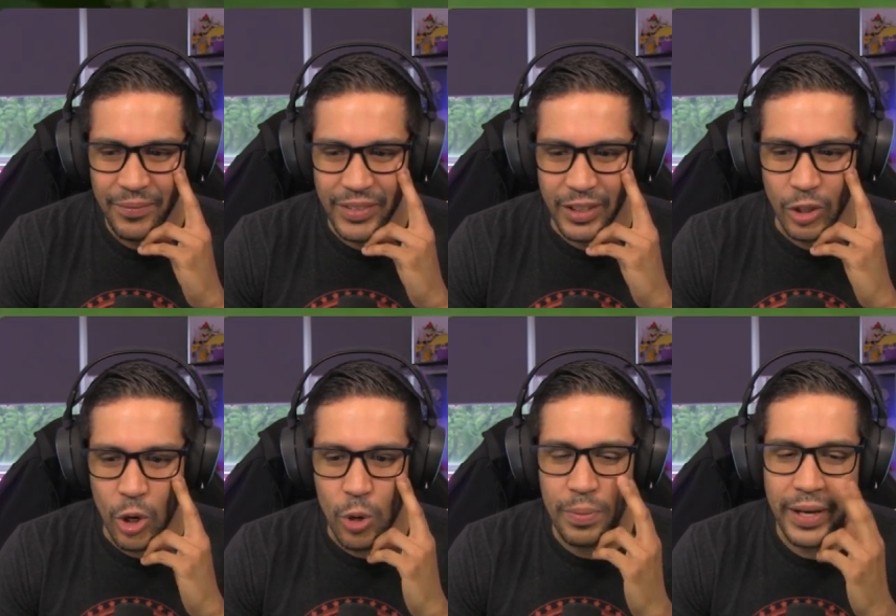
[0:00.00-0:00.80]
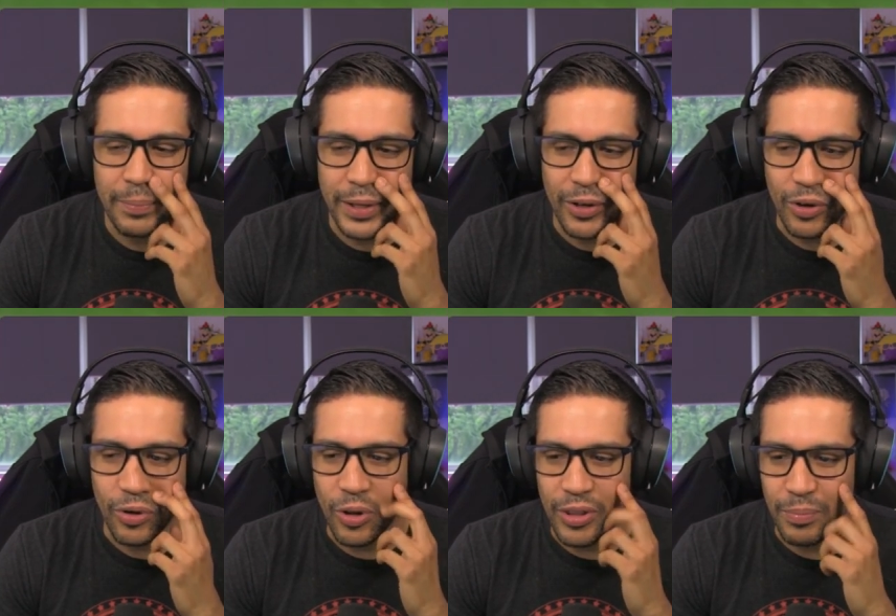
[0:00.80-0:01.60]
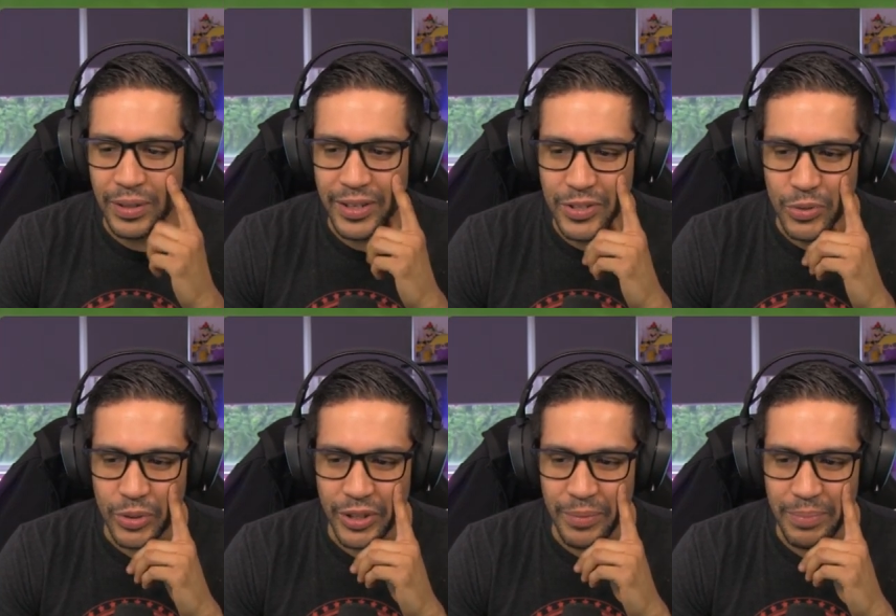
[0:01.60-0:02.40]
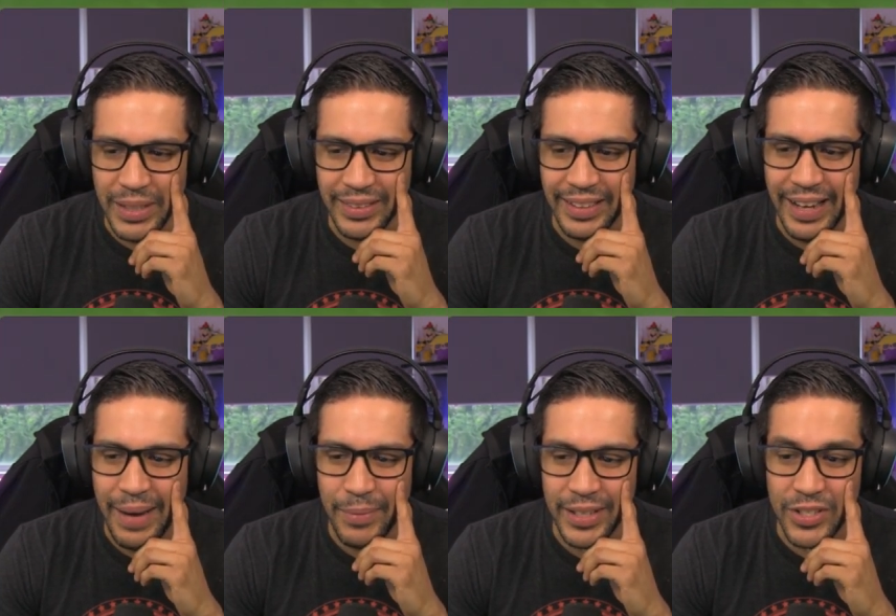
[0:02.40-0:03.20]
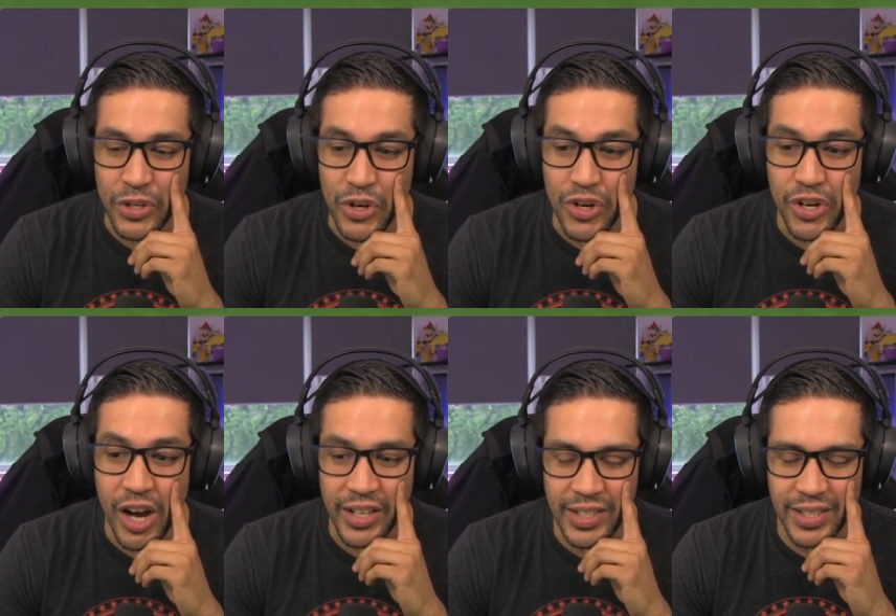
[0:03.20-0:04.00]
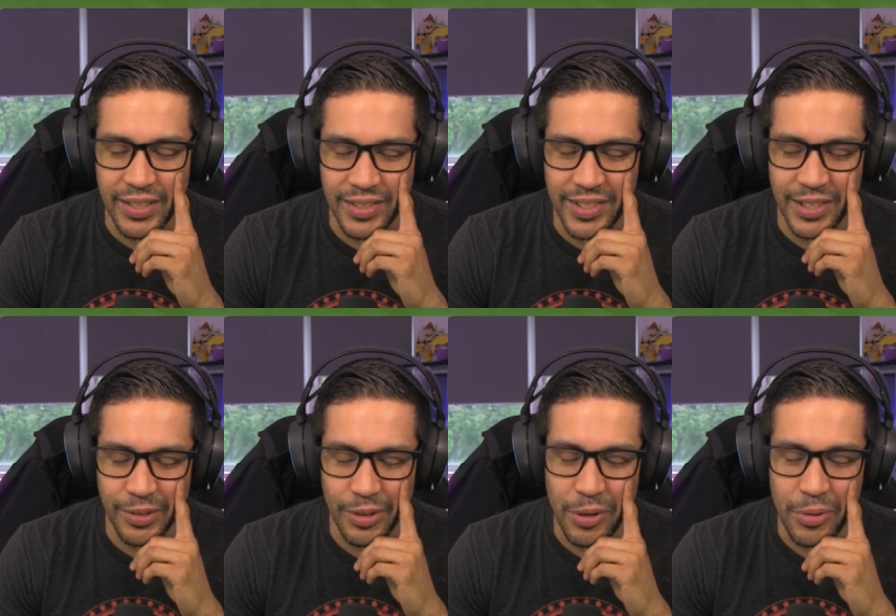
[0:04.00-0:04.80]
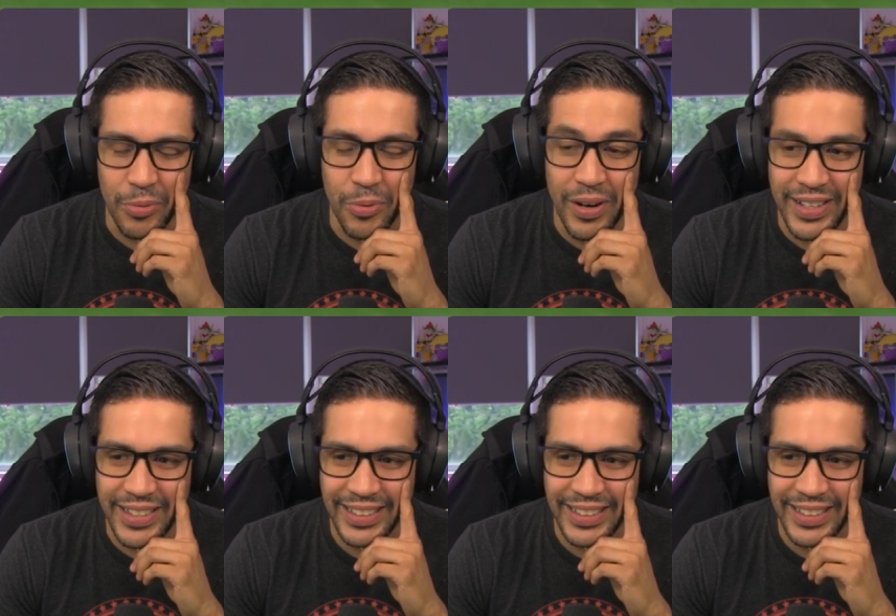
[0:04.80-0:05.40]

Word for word: Glow Pikmin are all the players who couldn't beat the game is nuts. Zero. What?